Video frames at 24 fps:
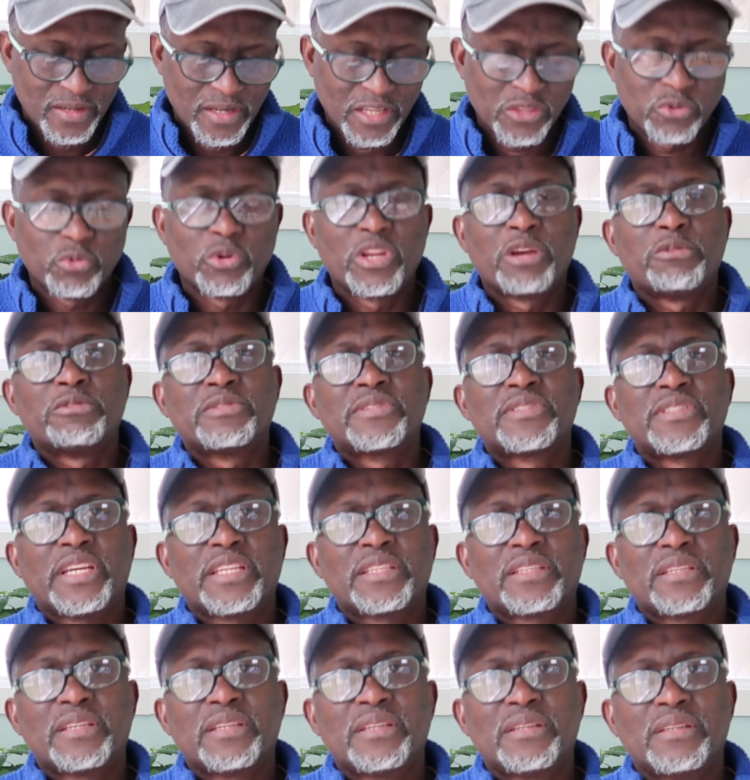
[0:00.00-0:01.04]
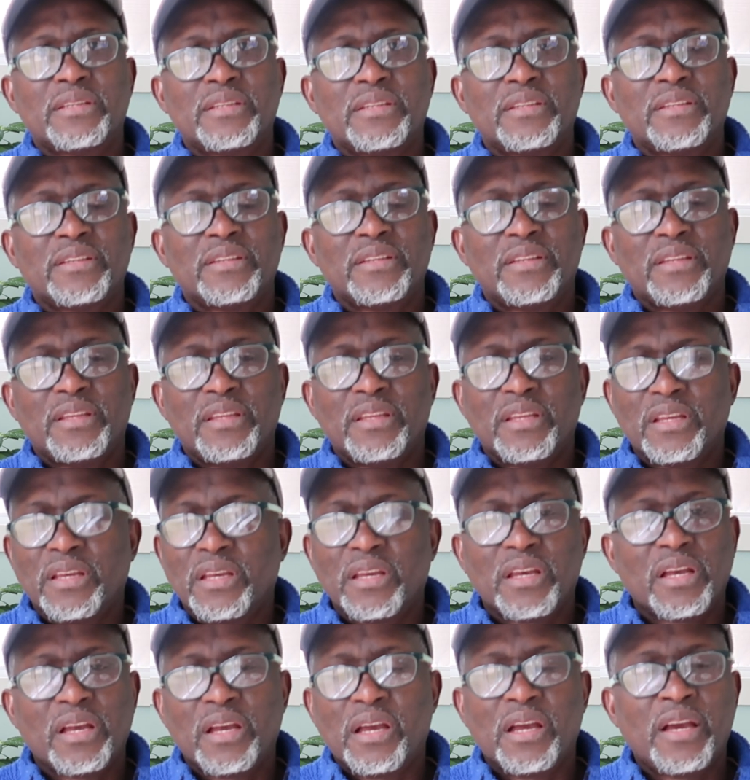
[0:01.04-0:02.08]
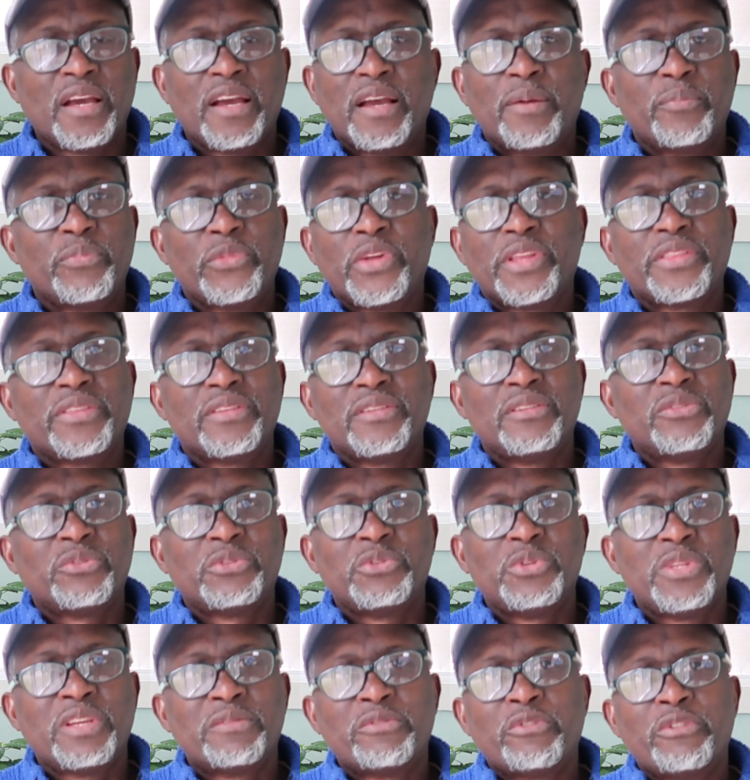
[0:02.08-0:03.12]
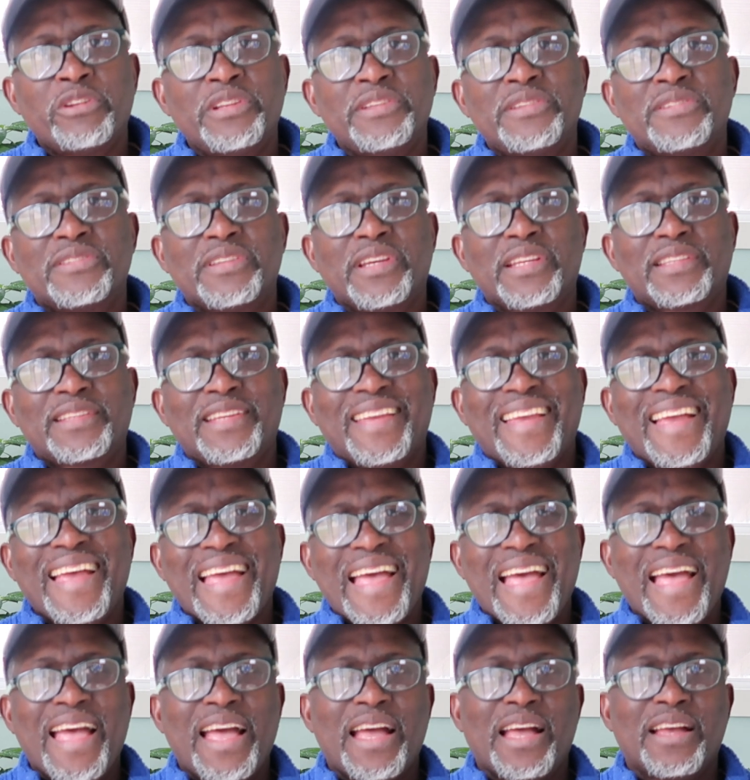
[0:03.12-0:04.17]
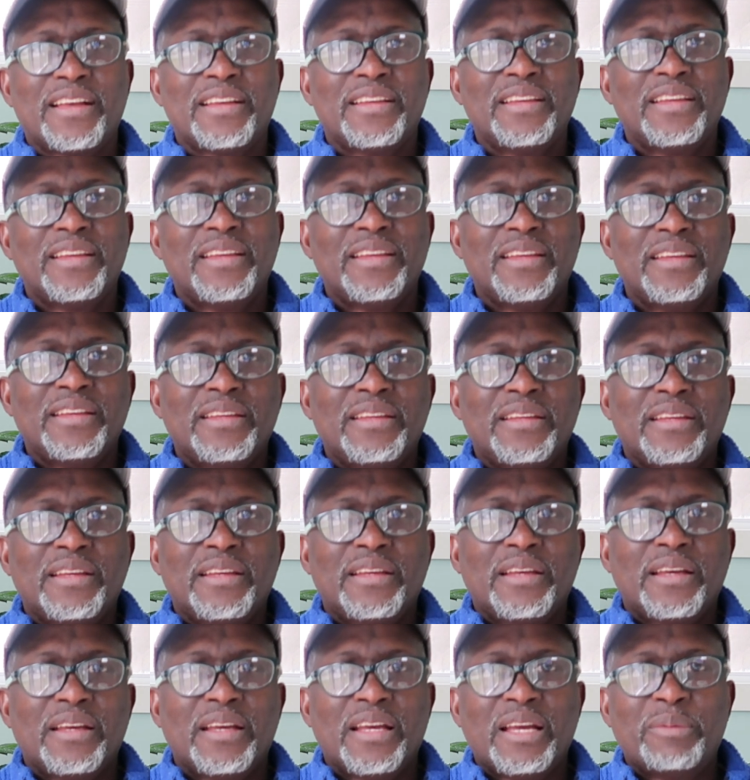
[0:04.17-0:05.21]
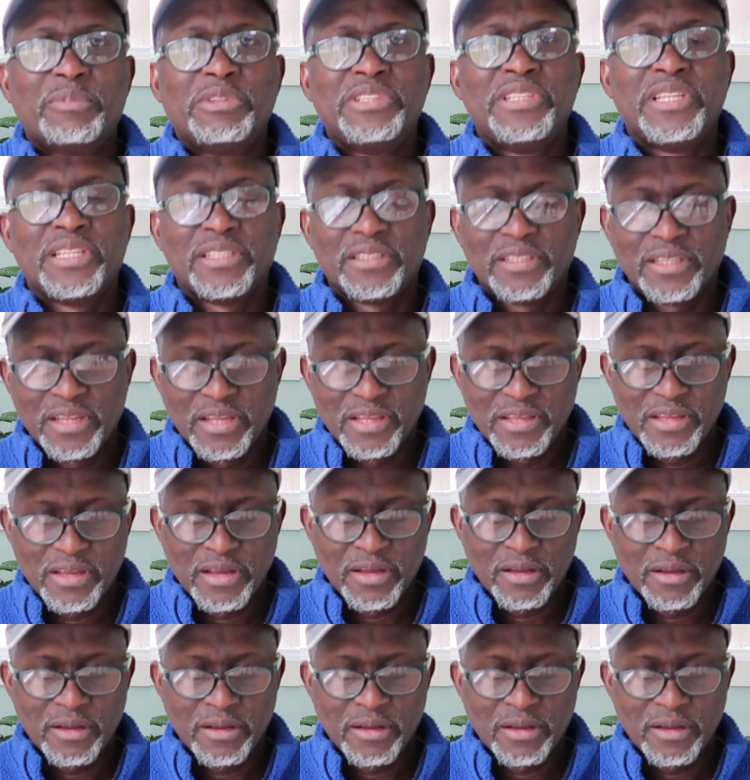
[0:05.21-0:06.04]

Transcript: I thought I was set. I'm not, you never really set. I'm addicted.